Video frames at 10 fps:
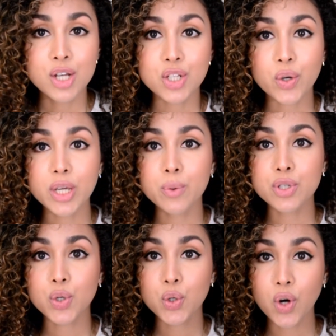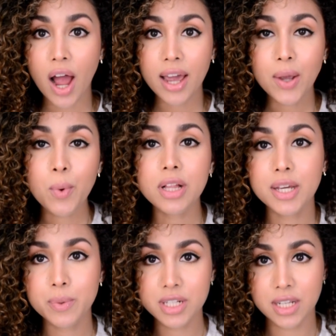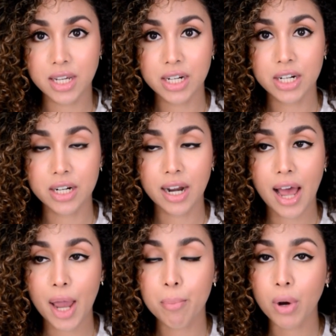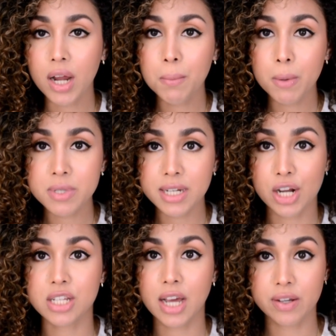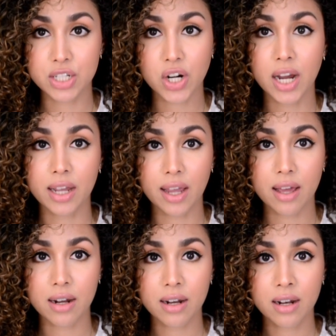he was crying while he was here. I brought him upstairs, now he's crying again.